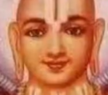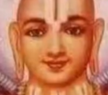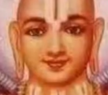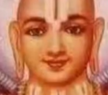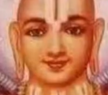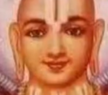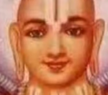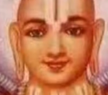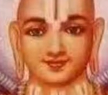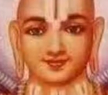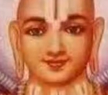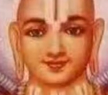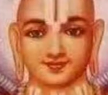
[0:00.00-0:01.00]

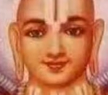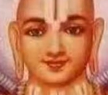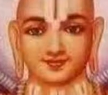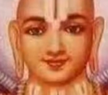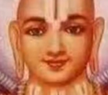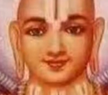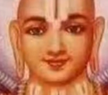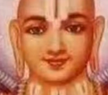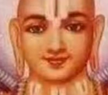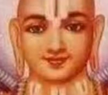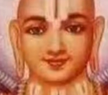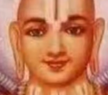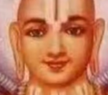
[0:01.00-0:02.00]

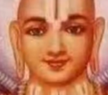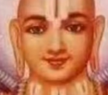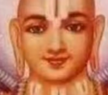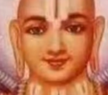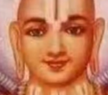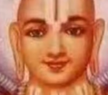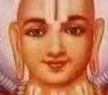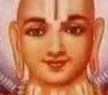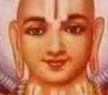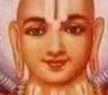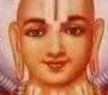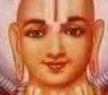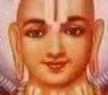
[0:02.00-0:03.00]

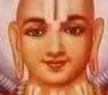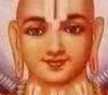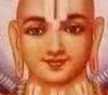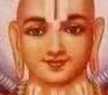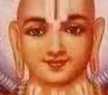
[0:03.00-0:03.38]
(silence)